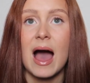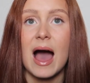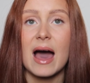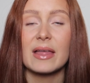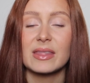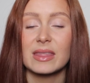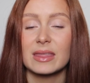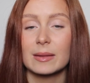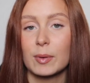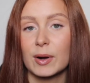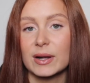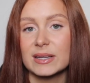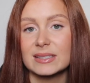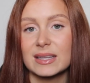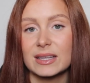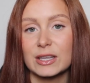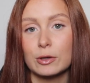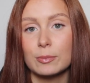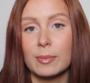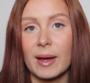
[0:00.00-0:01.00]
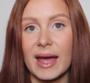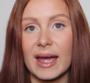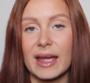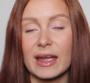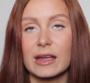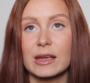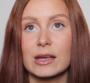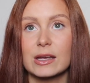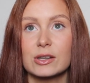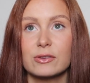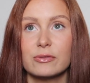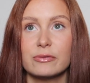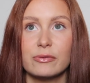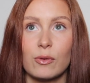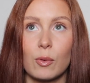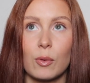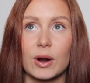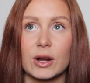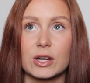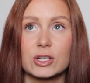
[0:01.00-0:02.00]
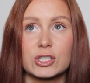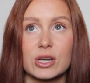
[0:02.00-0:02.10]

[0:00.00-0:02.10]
and then the price that you pay for